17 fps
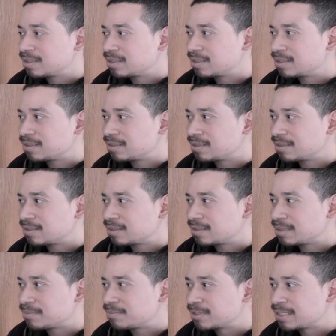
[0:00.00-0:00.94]

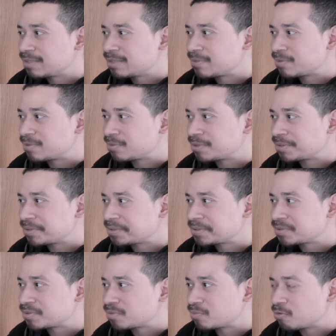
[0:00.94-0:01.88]
uh, I believe it
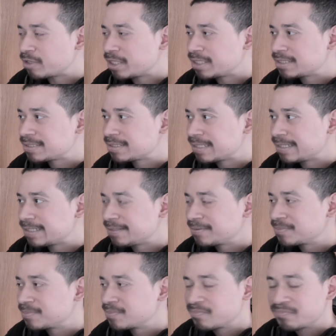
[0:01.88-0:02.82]
was
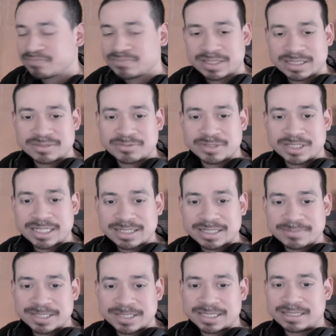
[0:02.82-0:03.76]
Wednesday is when I
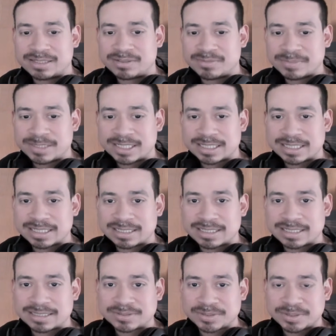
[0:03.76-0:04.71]
got my account back, and
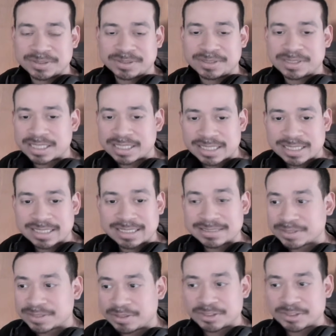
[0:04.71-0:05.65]
then I started logging in.
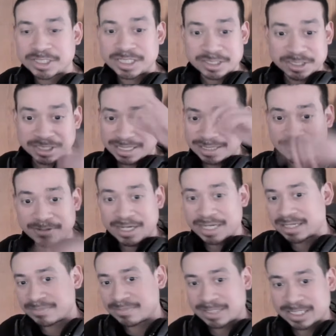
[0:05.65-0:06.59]
I started changing
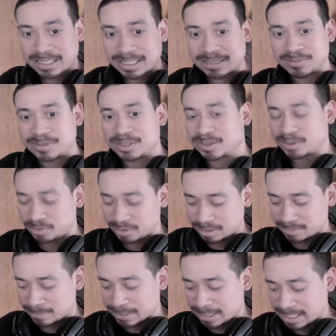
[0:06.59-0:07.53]
everything on my account,
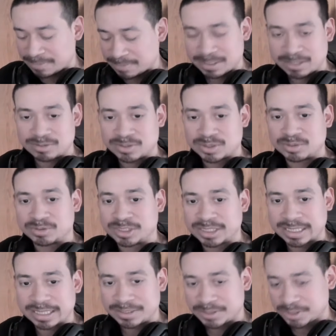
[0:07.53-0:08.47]
including my email
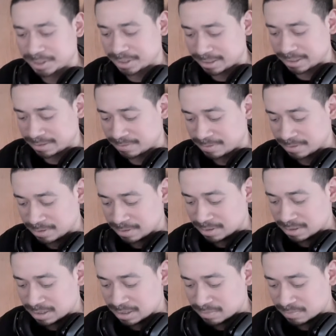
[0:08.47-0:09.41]
association,
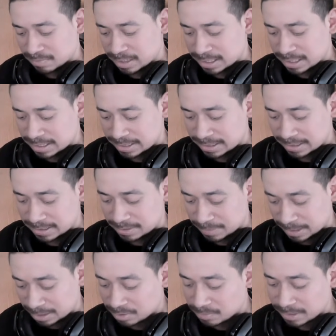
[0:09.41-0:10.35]
my uh,
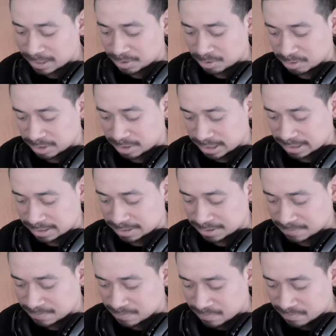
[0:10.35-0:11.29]

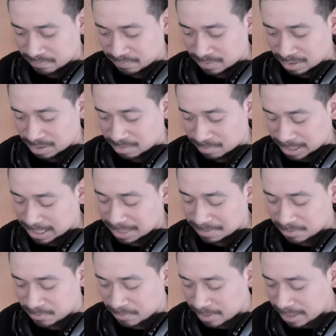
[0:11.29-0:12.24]
biometrics, my
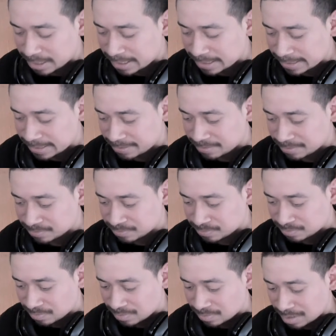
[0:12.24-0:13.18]
MFA.
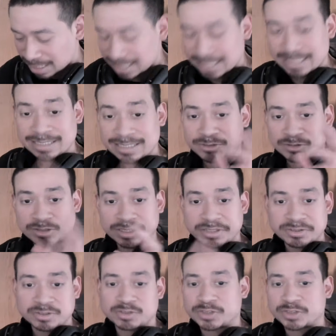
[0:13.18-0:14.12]
I had extra
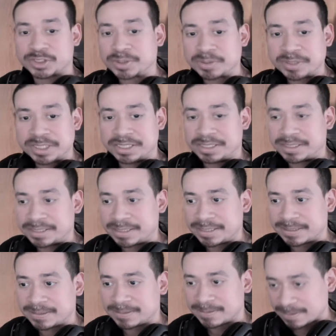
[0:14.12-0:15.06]
layers of security on
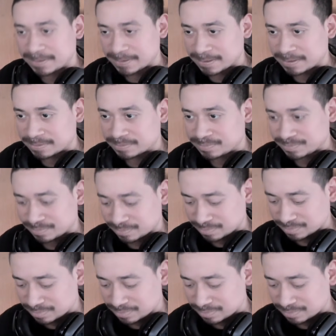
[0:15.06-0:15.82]
it. Um,